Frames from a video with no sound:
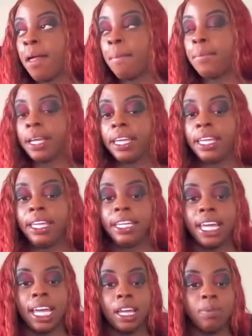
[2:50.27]
But he
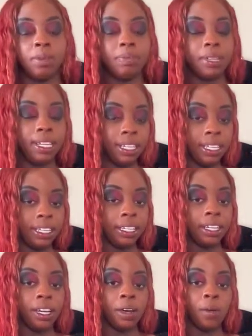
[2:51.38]
named me
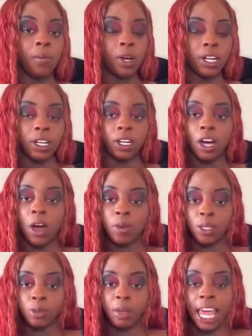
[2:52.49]
one of the
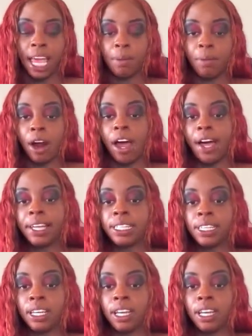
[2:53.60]
coldest black bras